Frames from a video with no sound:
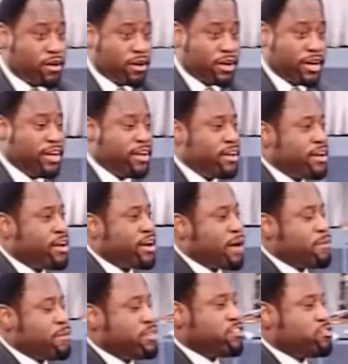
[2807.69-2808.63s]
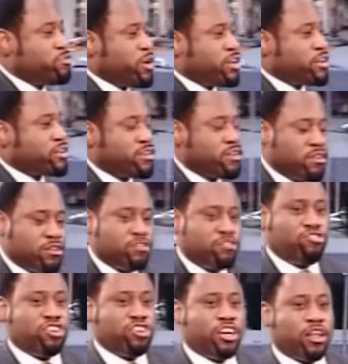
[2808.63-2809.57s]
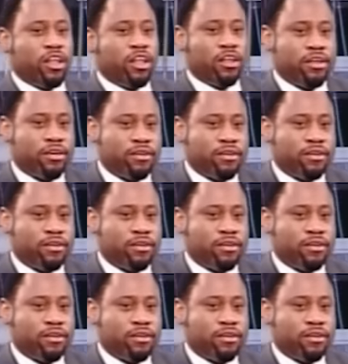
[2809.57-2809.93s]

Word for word: Okay? How about this one? Chill.